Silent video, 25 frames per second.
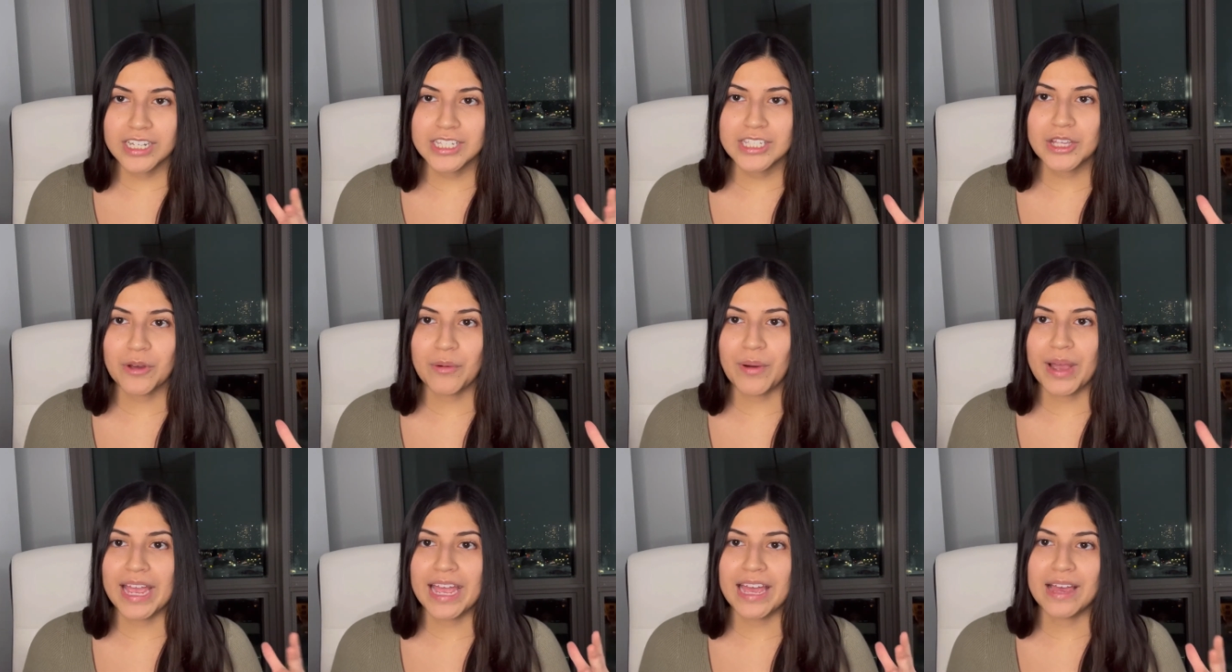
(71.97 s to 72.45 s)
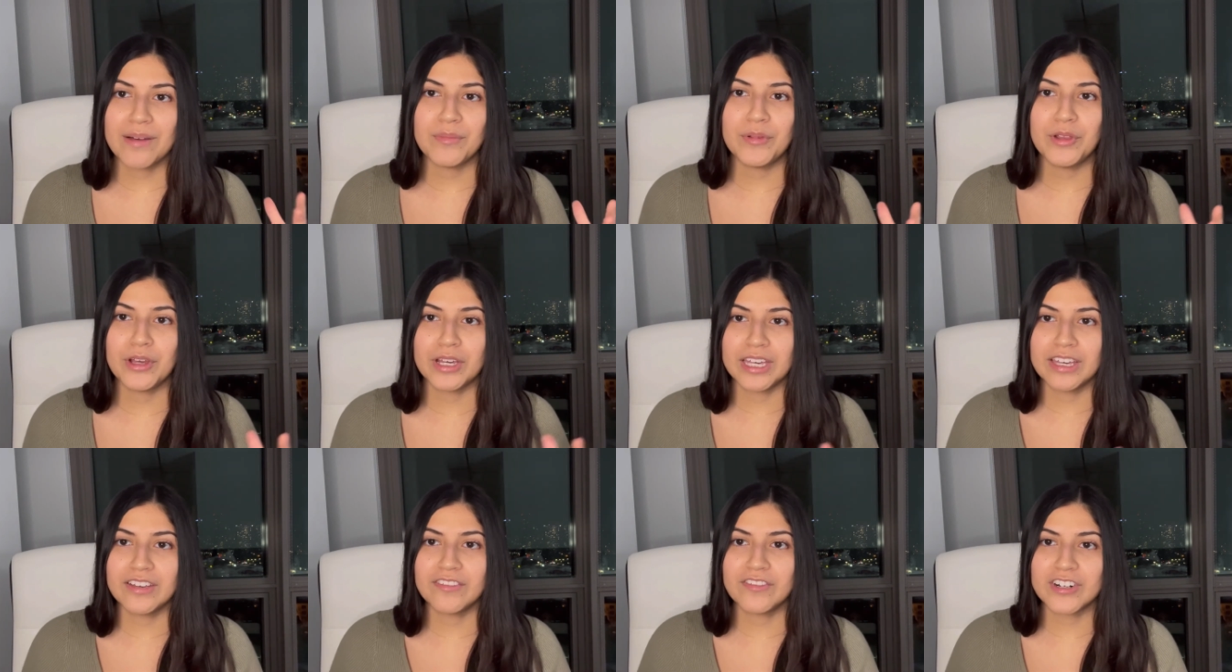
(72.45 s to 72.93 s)
so I am
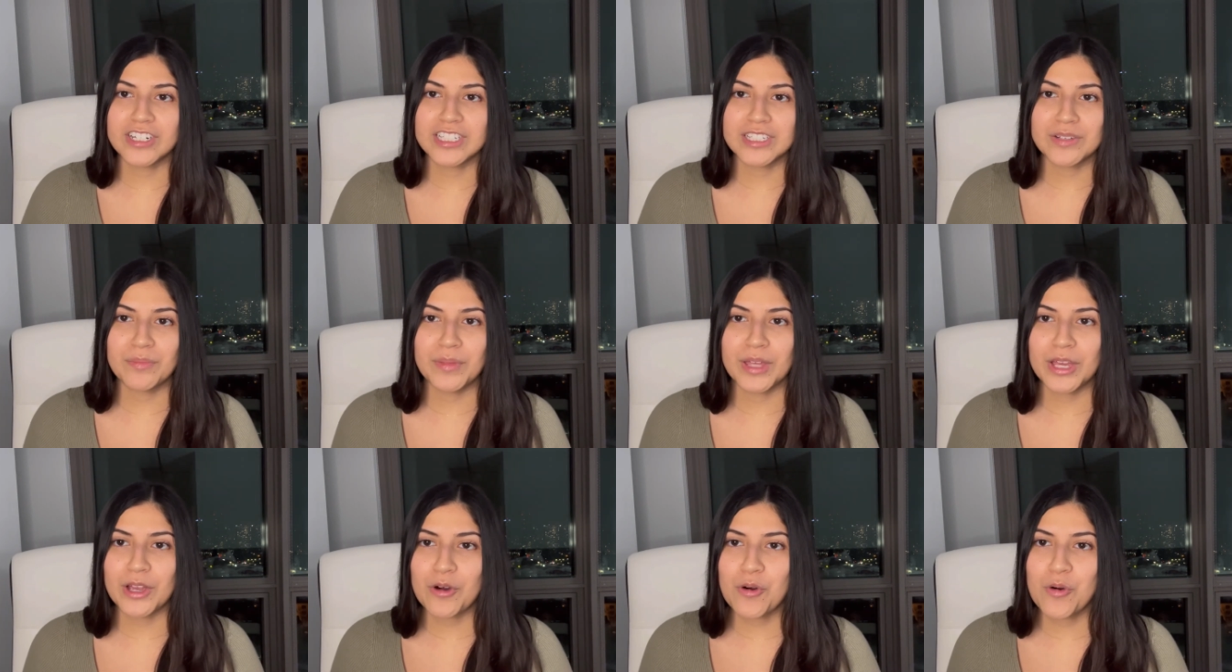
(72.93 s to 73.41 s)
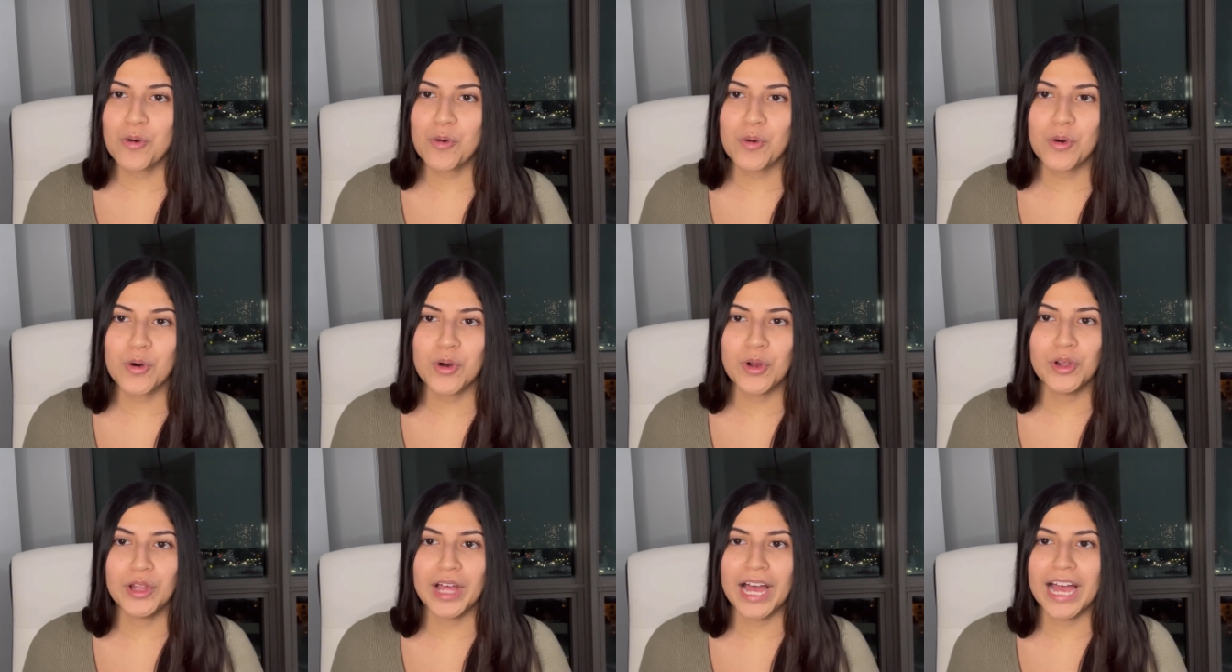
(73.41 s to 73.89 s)
looking for some like
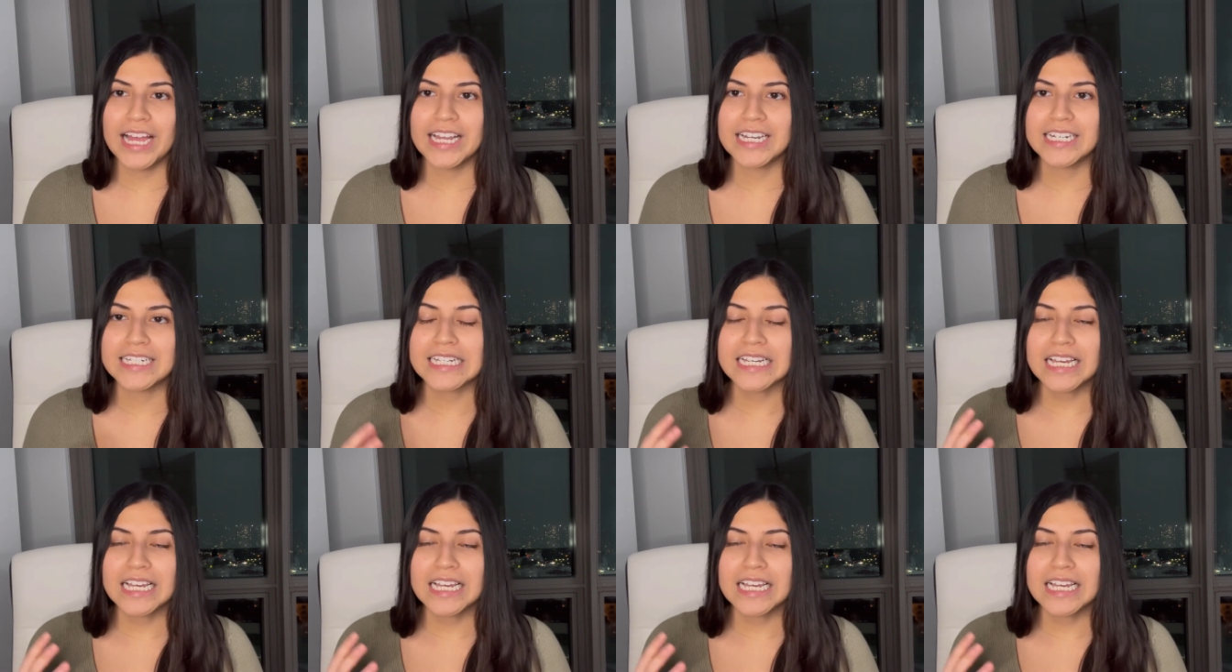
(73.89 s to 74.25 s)
cool and